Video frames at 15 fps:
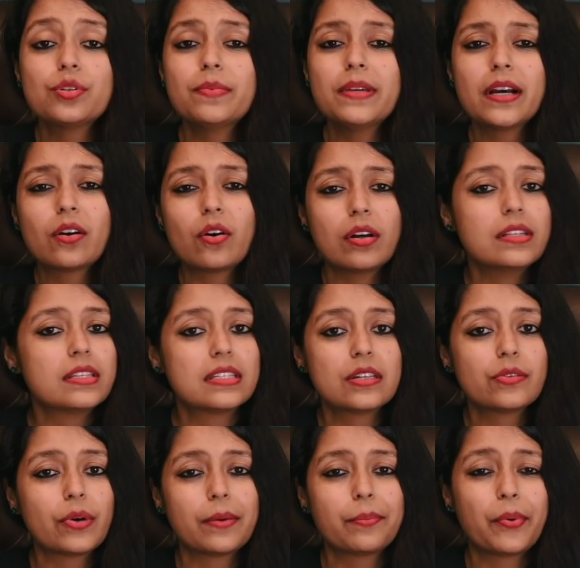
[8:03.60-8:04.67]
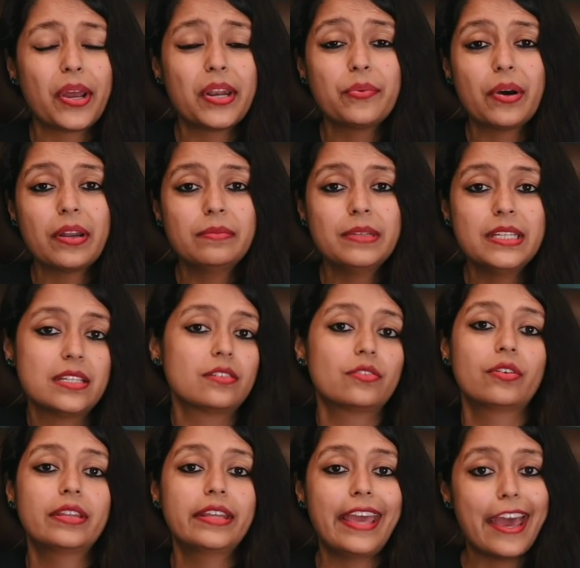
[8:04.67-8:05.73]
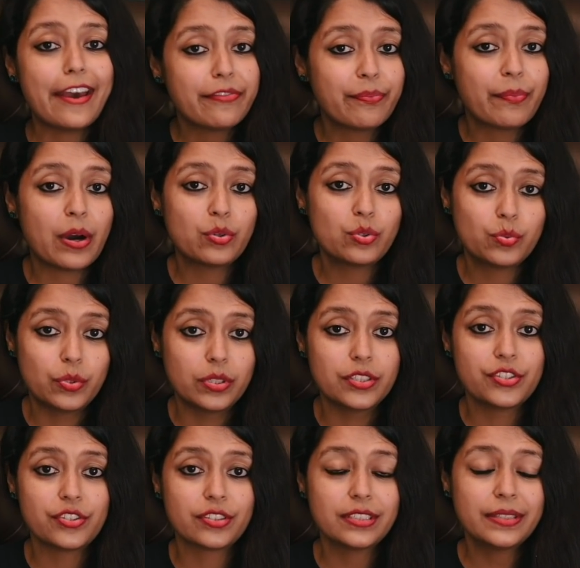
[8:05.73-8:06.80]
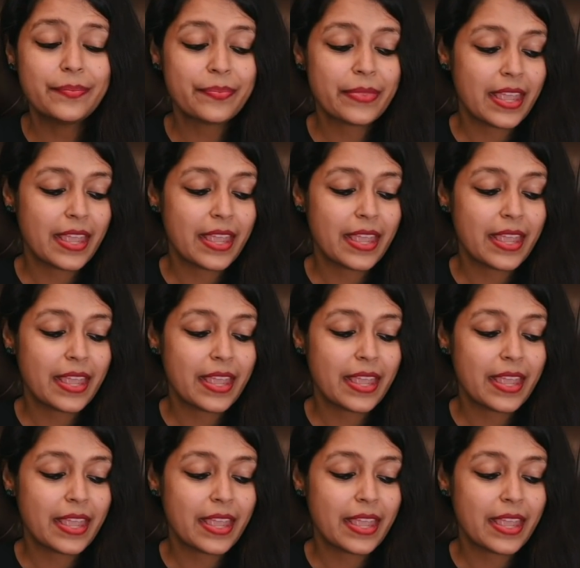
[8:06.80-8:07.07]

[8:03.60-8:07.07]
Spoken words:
be a constant 1.1 meter on the F-mount version.